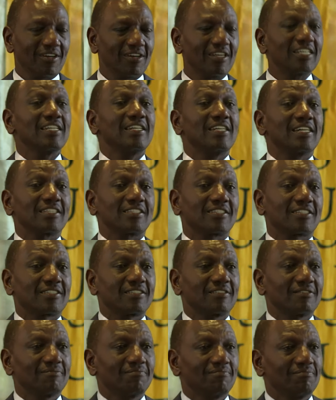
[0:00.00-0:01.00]
leaders
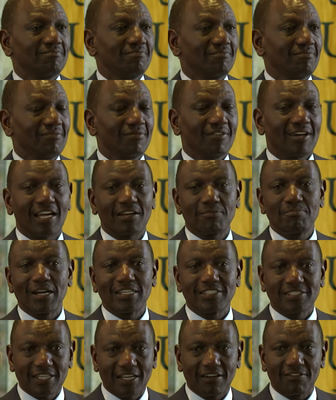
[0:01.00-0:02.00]
like
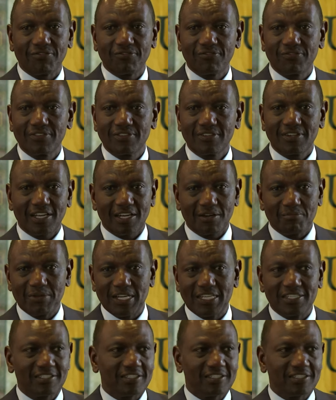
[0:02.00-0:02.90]
myself and many